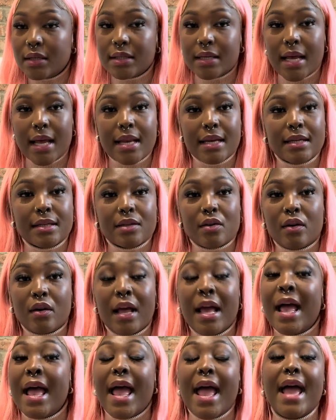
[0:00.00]
and all.
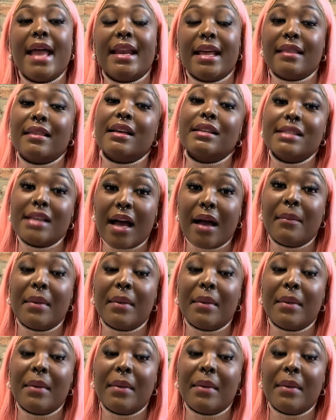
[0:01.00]
And at that time,